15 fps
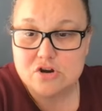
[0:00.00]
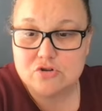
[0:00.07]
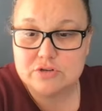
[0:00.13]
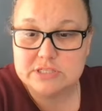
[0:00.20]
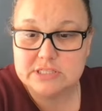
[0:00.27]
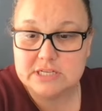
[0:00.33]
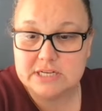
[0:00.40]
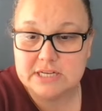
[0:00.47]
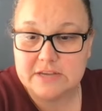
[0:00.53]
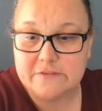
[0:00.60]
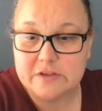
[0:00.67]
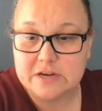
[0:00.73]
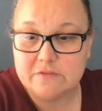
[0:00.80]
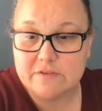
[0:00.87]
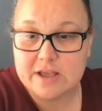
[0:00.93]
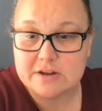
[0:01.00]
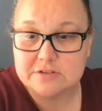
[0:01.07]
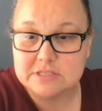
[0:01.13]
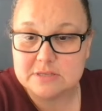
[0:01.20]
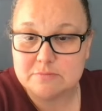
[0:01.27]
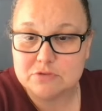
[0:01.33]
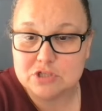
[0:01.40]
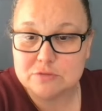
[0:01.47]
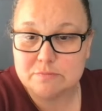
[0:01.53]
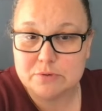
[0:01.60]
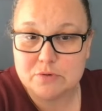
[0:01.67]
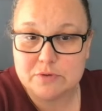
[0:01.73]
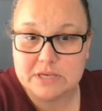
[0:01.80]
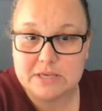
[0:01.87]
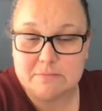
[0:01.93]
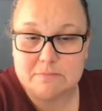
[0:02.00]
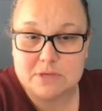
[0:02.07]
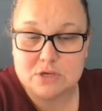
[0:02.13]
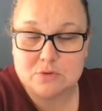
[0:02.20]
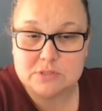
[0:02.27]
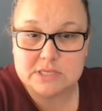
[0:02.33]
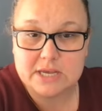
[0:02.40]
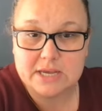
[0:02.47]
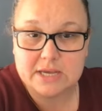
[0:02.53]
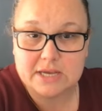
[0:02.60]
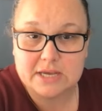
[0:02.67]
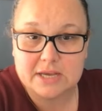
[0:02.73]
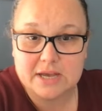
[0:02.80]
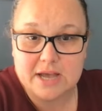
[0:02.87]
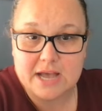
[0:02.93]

Kristen even found some spooky music